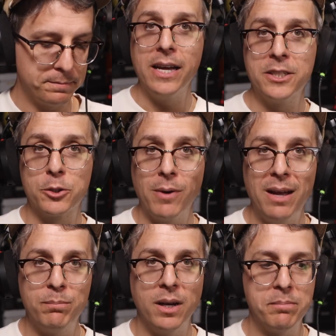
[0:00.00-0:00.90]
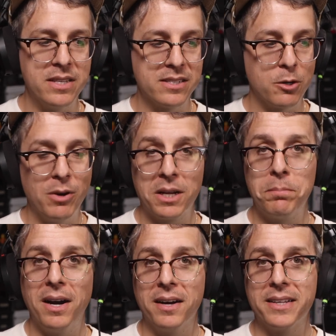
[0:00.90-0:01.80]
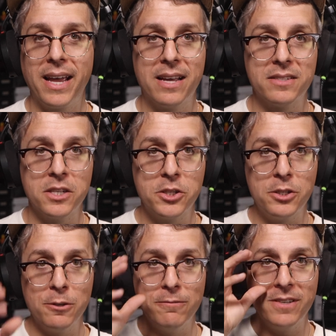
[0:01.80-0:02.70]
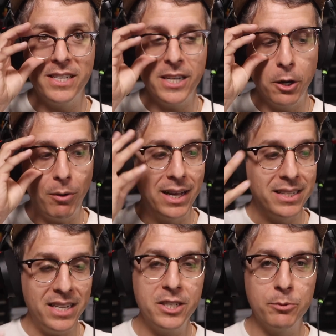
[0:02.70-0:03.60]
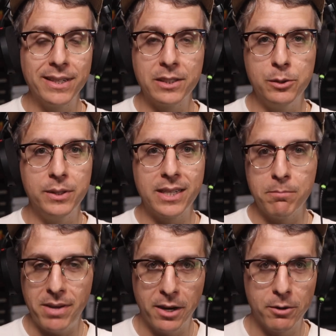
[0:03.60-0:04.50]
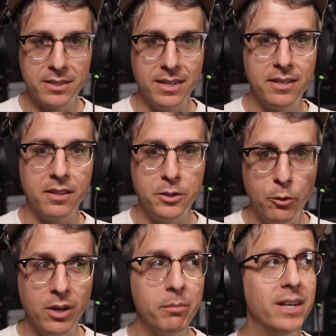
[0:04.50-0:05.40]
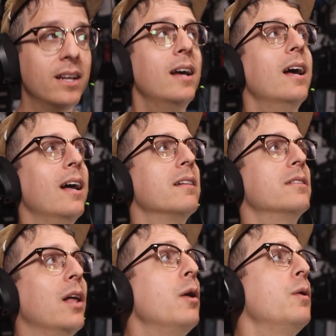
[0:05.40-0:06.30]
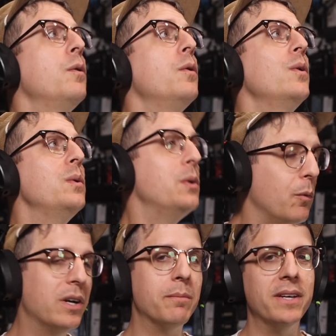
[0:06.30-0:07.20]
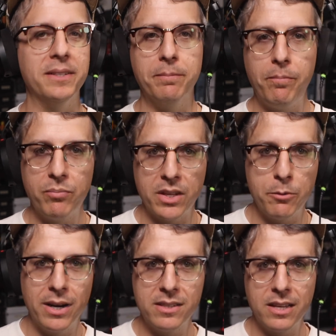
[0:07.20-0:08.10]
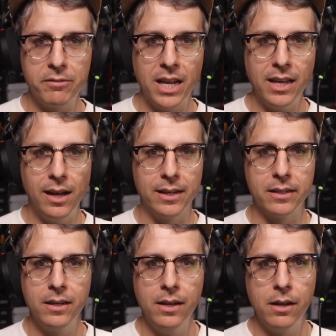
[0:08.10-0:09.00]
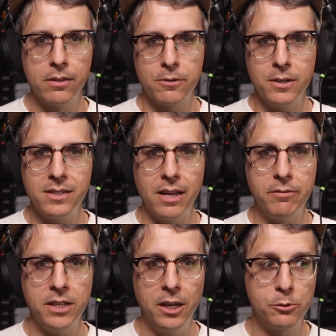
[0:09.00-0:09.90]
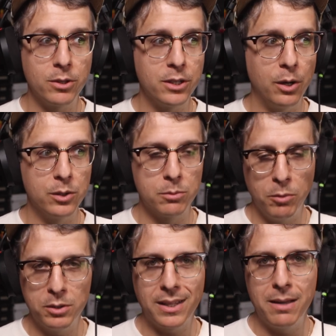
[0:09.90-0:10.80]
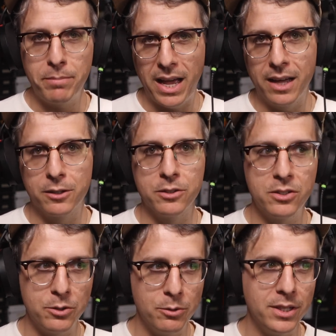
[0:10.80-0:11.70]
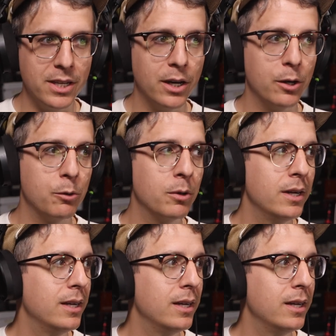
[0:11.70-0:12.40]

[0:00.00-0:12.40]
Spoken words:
And to wrap up this quick Podcastage 2 video, I need to include a comparison to the Neumann, Neumann U87 Ai, $3,700 multi-pattern studio